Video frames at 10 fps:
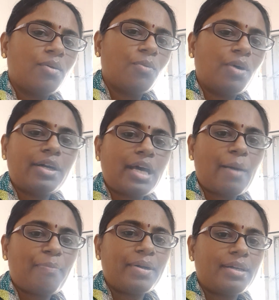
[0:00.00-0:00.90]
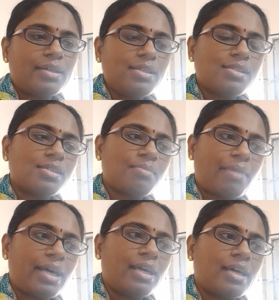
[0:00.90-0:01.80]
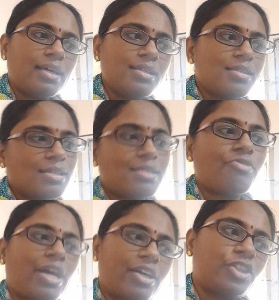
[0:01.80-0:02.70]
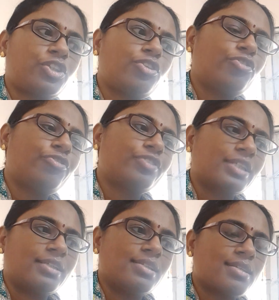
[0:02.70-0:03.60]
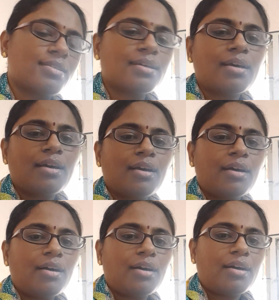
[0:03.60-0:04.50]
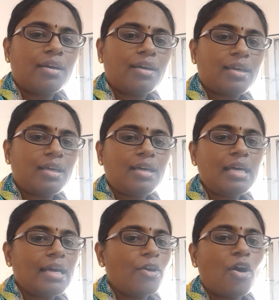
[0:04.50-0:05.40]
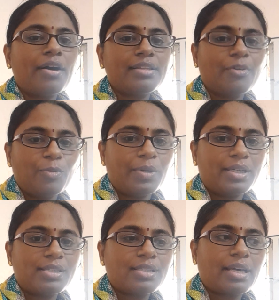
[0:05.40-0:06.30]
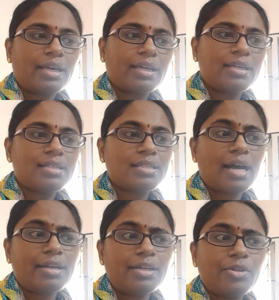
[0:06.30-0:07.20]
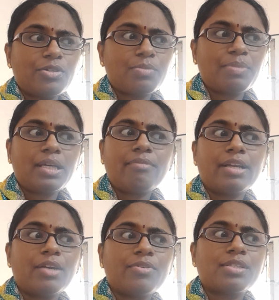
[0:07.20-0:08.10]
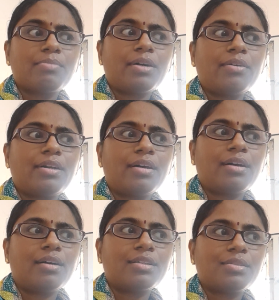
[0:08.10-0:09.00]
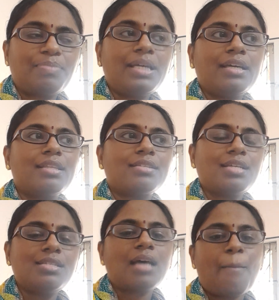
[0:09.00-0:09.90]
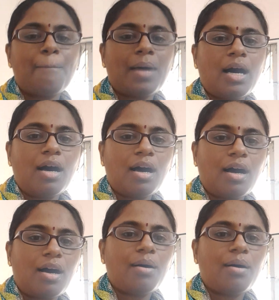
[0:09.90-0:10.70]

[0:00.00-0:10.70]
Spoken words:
What happened is, in my case, it's regression of skills. He got the words, like he started to speak when he was about, speak in the sense amma,